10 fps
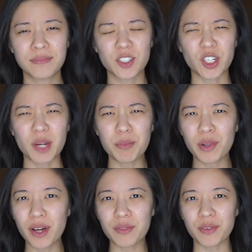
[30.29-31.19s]
Should I
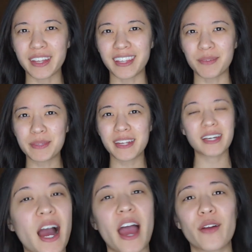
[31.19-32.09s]
pull off red
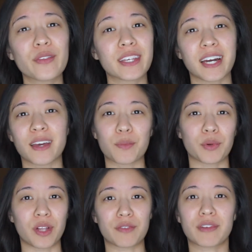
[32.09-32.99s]
lipstick? I don't think I could
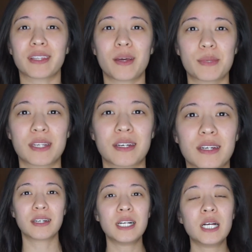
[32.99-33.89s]
pull off red lipstick.